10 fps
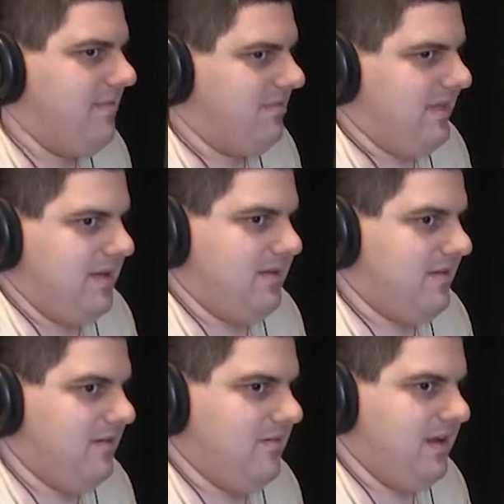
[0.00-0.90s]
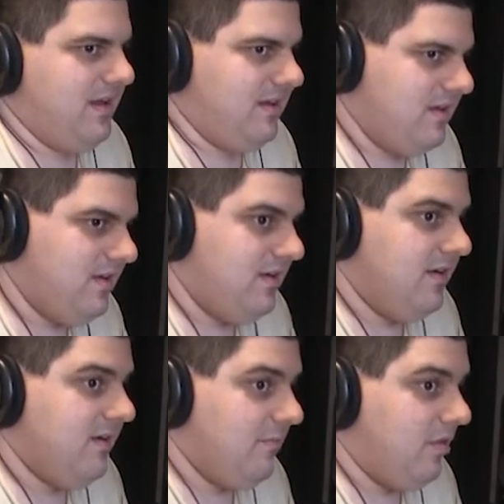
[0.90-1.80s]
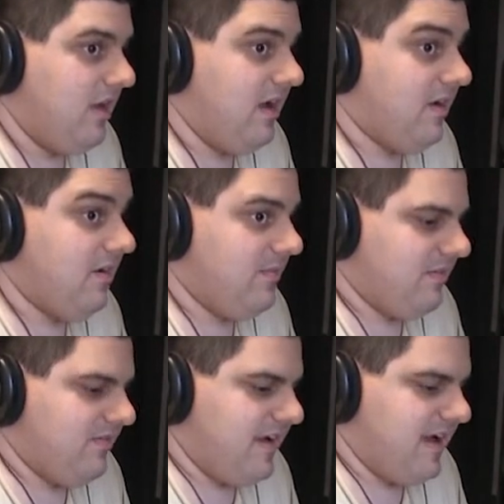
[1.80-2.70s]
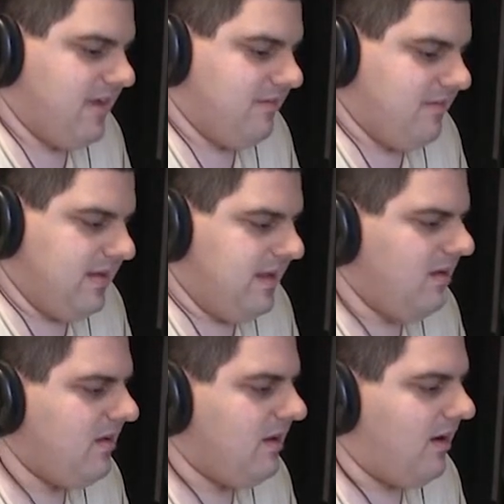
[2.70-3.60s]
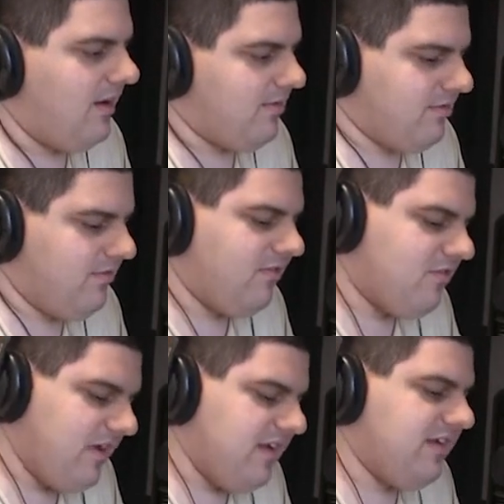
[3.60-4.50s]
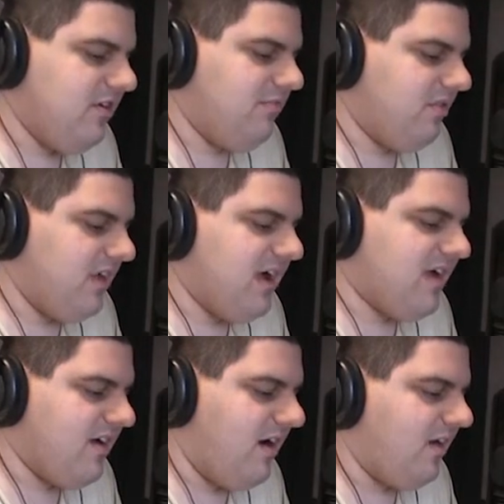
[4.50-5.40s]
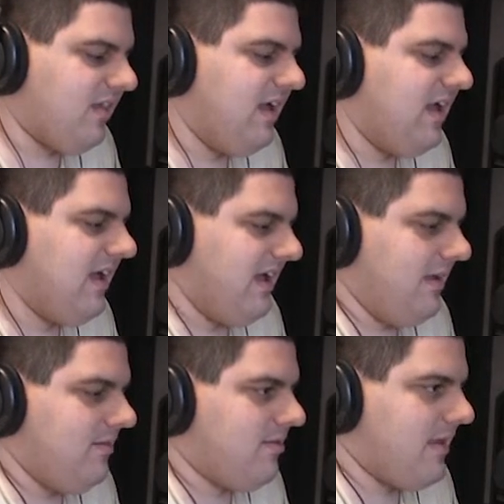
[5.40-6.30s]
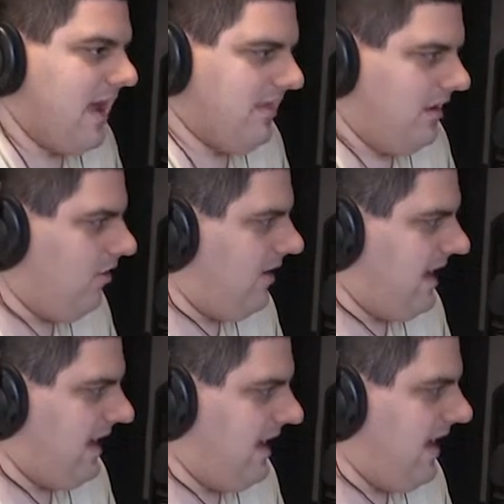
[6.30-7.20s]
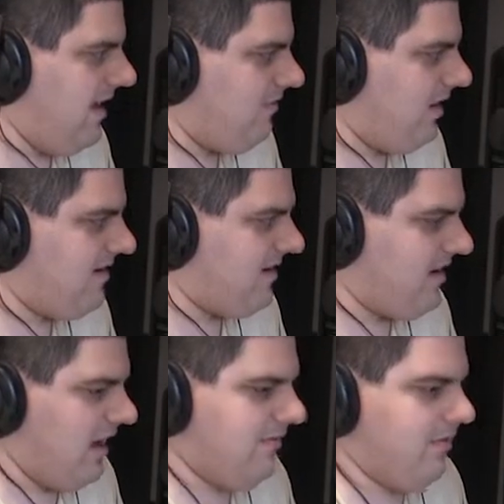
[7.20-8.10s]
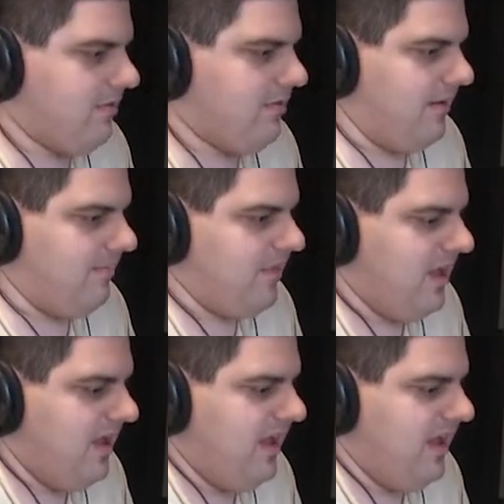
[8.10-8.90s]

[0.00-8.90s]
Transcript: I'm Sammy Taormina, blogger of the Dragon's Den. Also, create a new blog called Inside the OAA, in which it covers um,